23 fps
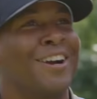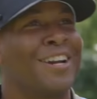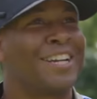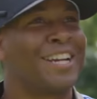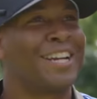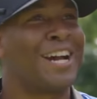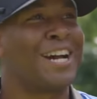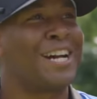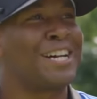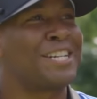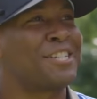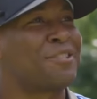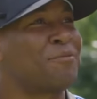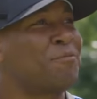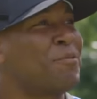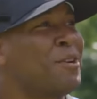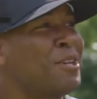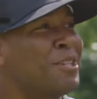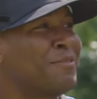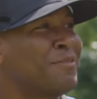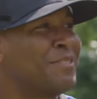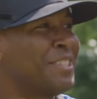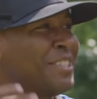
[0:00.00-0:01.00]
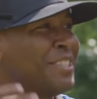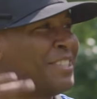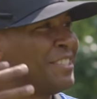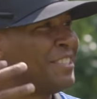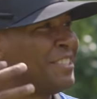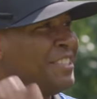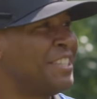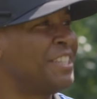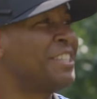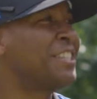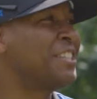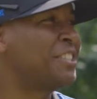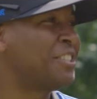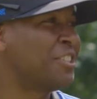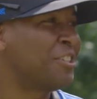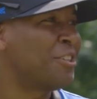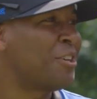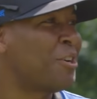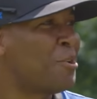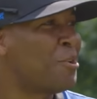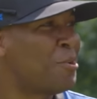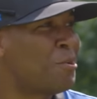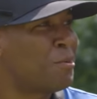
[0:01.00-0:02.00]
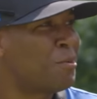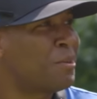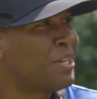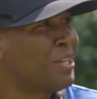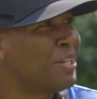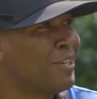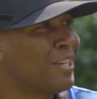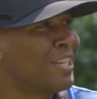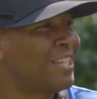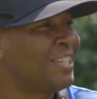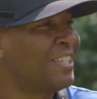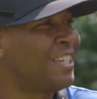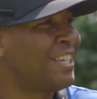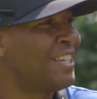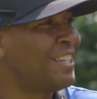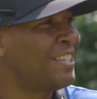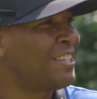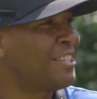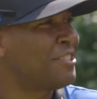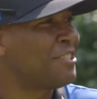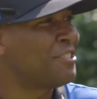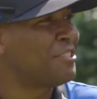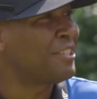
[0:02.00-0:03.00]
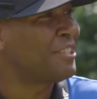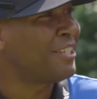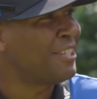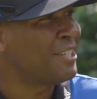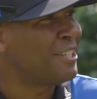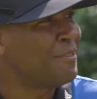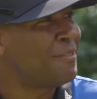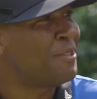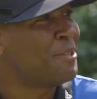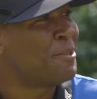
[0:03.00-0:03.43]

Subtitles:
Guys, welcome to the signature hole here at Atlanta Country Club,